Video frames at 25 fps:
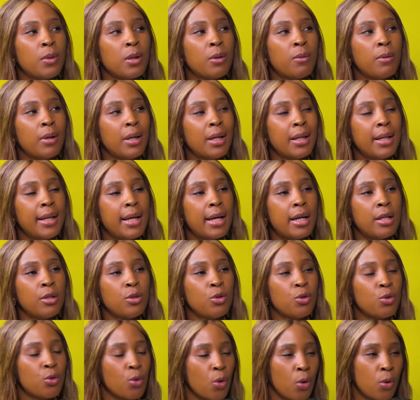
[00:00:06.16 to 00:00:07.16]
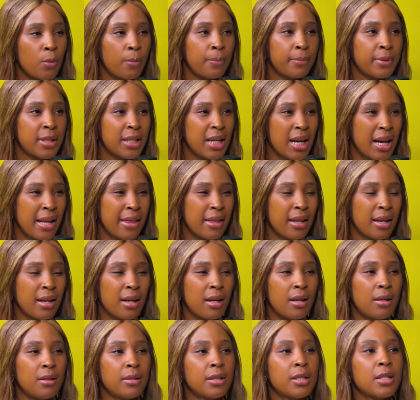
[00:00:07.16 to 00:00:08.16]
we quickly adopt other
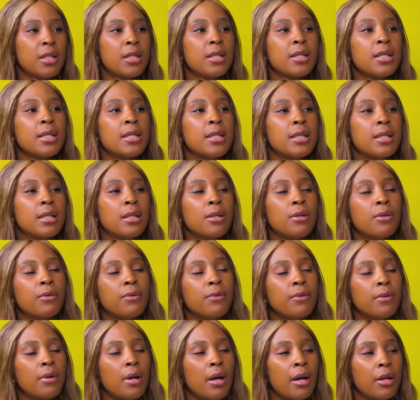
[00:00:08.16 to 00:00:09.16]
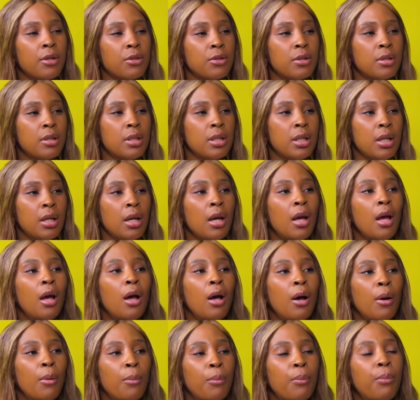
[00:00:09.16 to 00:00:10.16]
cultures instead of actually
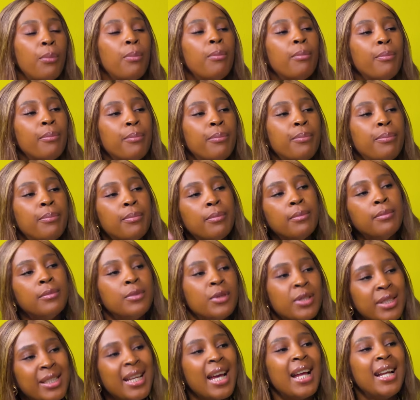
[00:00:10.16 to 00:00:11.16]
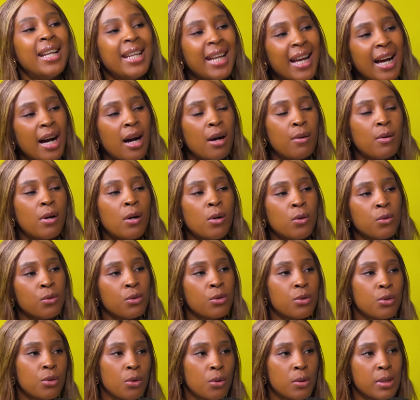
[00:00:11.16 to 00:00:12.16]
telling our own
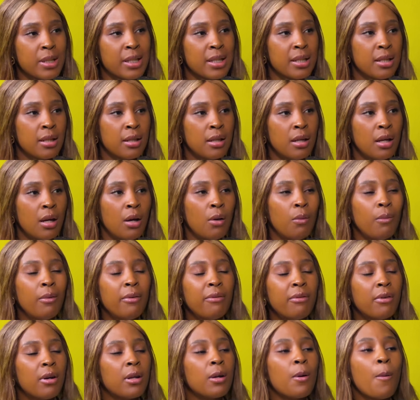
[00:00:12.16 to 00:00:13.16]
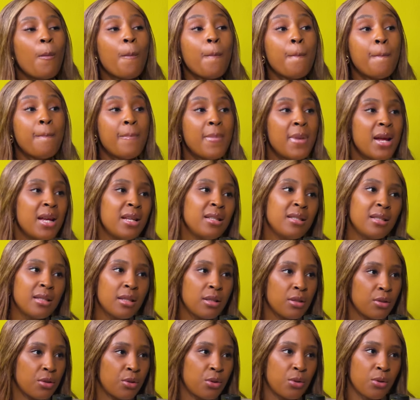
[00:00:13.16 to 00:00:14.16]
story. We've got
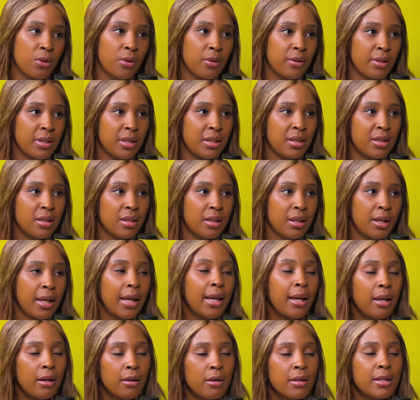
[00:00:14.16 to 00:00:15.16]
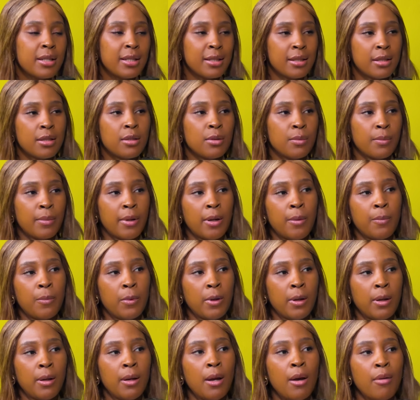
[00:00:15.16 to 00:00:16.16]
amazing stories here in
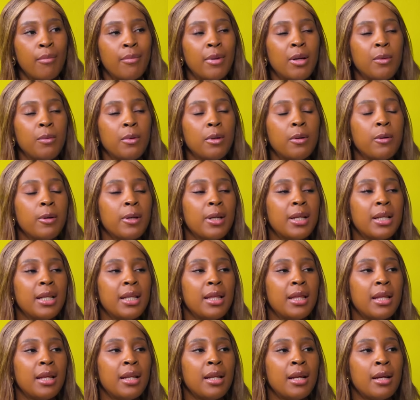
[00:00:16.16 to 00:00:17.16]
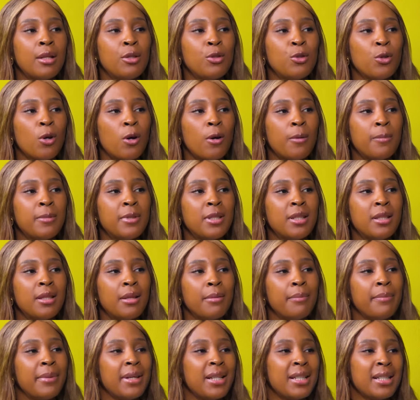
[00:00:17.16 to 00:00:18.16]
Zimbabwe, but we quickly then adopt
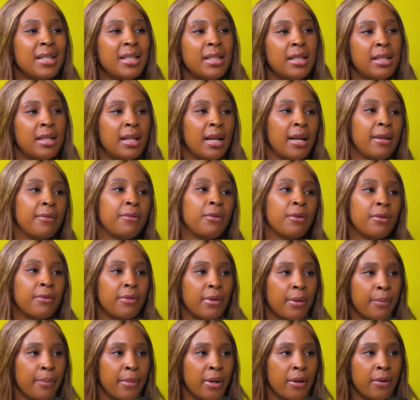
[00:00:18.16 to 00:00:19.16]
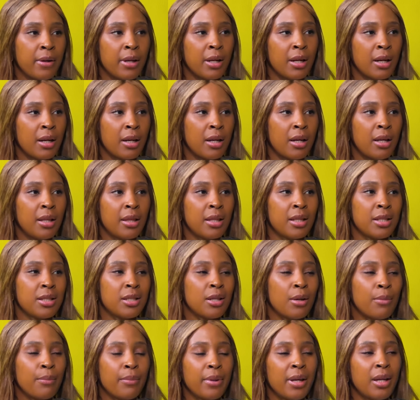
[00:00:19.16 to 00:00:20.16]
the Bentley life of America, the
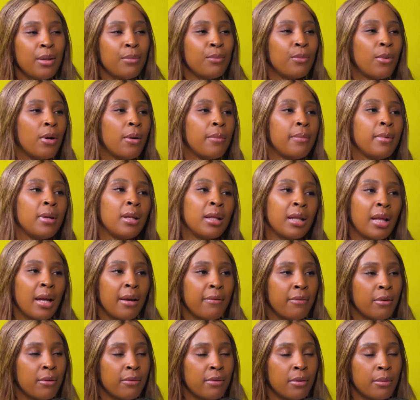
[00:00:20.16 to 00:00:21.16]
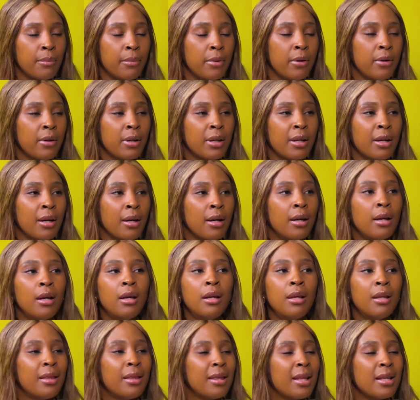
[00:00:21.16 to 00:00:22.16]
champagne popping life of America.
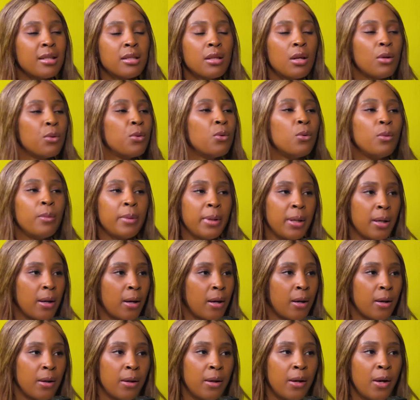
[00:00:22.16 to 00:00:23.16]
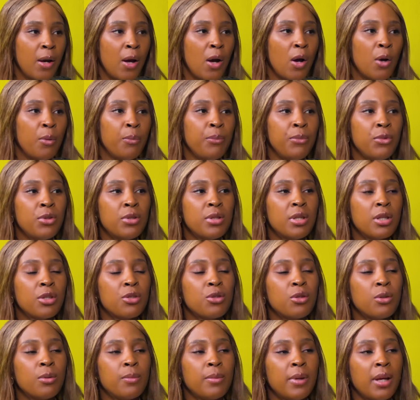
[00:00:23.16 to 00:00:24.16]
That's not who we are music
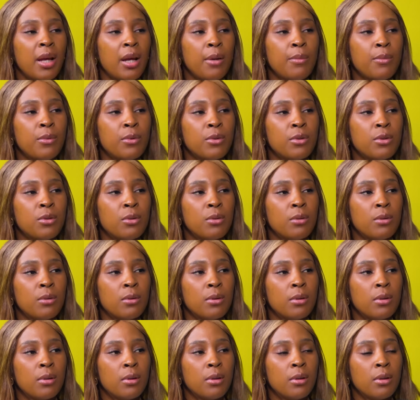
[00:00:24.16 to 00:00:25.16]
should be able to